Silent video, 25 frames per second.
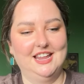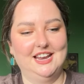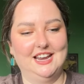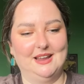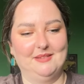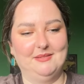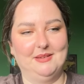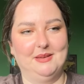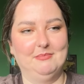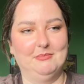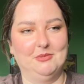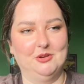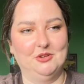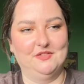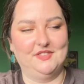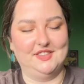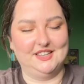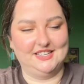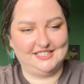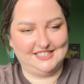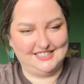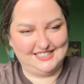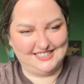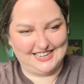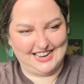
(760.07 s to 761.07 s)
let me move
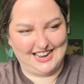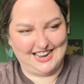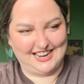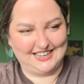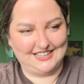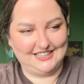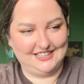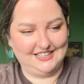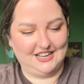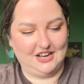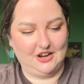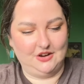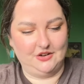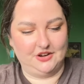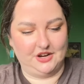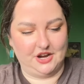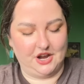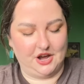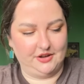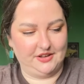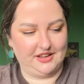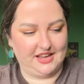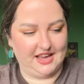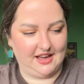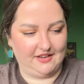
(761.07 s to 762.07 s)
this stack. Oh
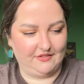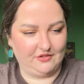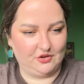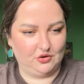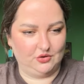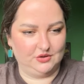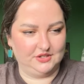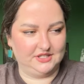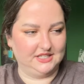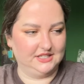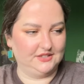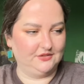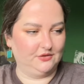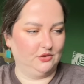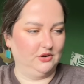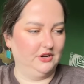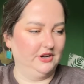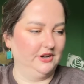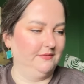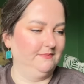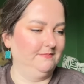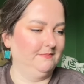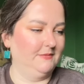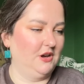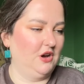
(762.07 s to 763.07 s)
no, yeah, of course it's
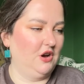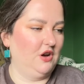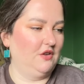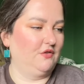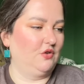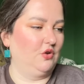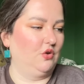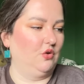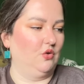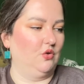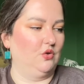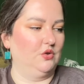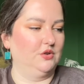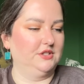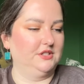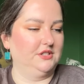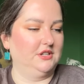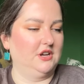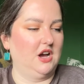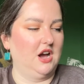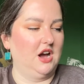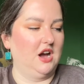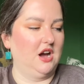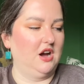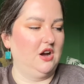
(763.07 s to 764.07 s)
fallen. Of course,
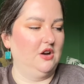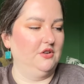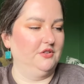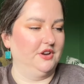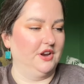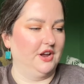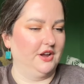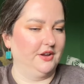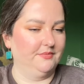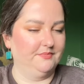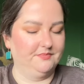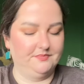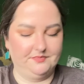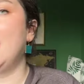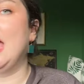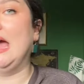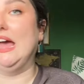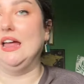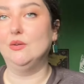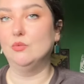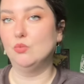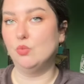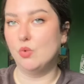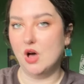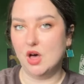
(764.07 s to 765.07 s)
oh no.
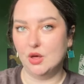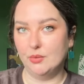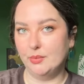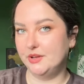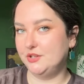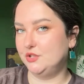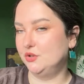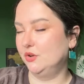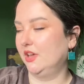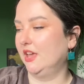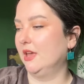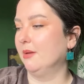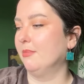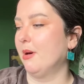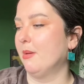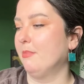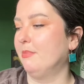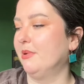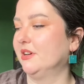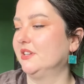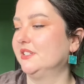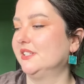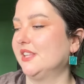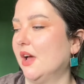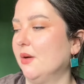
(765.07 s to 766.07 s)
And while we're talking about
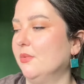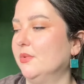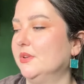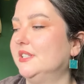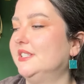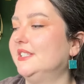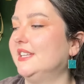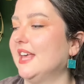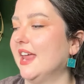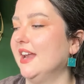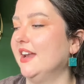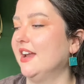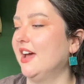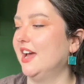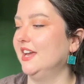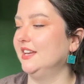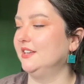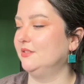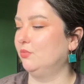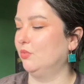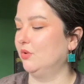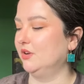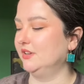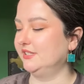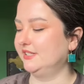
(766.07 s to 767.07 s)
books that I was sent, I
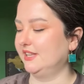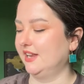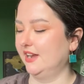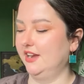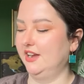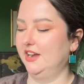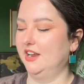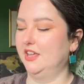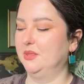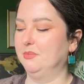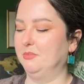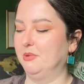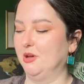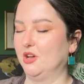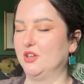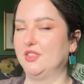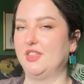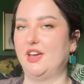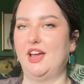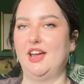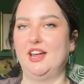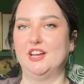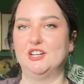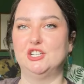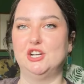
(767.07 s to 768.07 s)
was sent another book
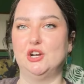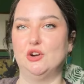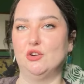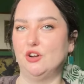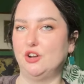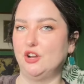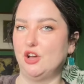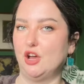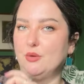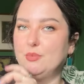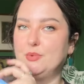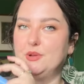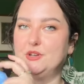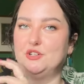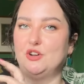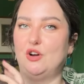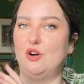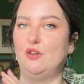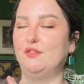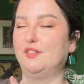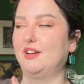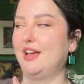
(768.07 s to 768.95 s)
that I actually already opened off